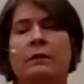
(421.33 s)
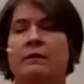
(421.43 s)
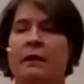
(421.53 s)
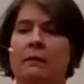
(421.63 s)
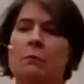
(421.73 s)
and
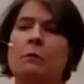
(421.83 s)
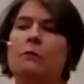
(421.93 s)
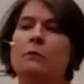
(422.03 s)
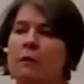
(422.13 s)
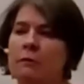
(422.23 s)
has then
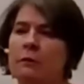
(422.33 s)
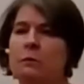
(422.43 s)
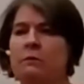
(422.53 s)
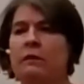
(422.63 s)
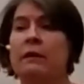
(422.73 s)
moved over to
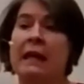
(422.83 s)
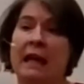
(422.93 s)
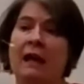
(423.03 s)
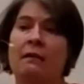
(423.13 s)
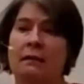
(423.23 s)
a very
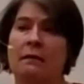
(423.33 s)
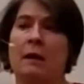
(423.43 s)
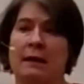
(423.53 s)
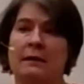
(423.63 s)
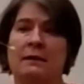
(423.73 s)
Catholic
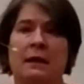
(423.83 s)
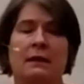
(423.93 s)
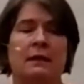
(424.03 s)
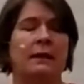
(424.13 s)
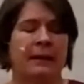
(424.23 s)

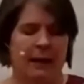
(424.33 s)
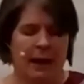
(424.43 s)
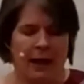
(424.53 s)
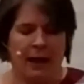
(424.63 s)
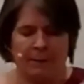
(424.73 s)
mindset.
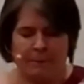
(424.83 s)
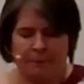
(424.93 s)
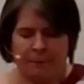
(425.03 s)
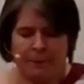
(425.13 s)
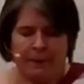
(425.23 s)

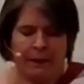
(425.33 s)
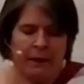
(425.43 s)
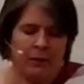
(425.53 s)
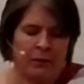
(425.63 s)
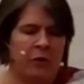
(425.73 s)
Um,
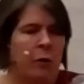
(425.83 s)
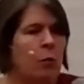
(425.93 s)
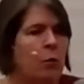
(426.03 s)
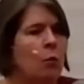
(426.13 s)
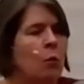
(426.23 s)
so
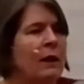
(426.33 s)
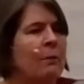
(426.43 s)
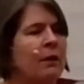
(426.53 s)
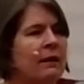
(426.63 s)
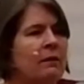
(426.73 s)
what I
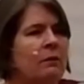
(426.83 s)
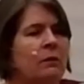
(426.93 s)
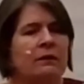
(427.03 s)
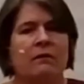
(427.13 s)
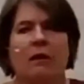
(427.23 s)
plan to do
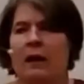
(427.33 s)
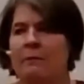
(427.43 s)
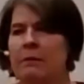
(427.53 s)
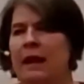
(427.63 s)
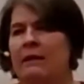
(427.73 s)
in this talk,
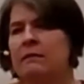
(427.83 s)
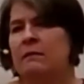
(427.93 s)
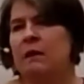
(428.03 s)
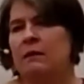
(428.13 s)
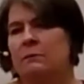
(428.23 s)
I've been asked
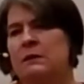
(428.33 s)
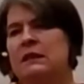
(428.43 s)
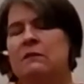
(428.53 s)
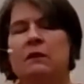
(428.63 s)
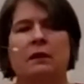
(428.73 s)
to talk
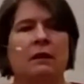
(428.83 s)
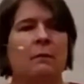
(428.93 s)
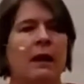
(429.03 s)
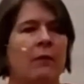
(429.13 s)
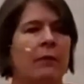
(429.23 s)
specifically
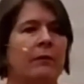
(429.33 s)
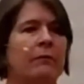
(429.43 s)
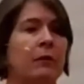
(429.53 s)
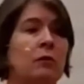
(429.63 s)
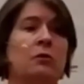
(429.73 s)
about the
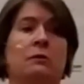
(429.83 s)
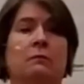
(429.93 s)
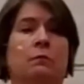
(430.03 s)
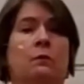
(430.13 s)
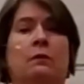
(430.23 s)
future
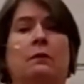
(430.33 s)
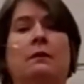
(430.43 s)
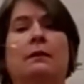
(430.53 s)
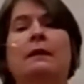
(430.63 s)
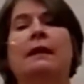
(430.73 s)
of work.
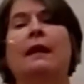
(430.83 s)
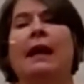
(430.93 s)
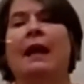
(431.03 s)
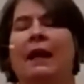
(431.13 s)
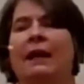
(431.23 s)

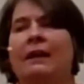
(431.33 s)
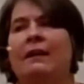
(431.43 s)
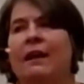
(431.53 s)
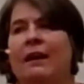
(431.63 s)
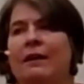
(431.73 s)

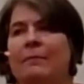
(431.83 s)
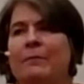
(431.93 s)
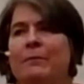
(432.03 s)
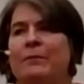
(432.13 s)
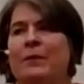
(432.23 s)
And
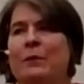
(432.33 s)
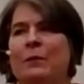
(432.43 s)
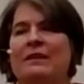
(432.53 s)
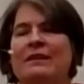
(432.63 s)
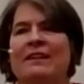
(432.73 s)
um,
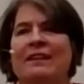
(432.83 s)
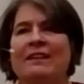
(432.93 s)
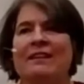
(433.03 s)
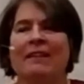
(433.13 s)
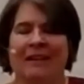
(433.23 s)
when
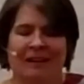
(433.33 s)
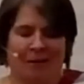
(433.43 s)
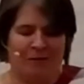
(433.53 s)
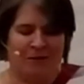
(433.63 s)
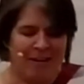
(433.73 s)
Deacon
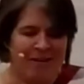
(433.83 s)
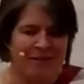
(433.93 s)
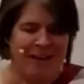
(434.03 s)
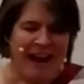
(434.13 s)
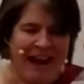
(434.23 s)
ask
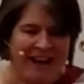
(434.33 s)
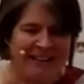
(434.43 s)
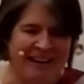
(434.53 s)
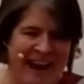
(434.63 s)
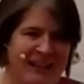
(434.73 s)

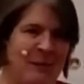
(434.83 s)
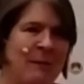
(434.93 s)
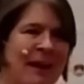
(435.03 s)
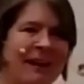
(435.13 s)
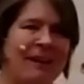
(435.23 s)
asked me
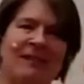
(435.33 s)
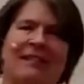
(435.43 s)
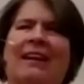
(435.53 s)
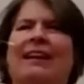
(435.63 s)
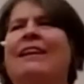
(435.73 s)
it. I was
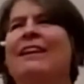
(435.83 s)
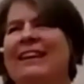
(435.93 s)
just like,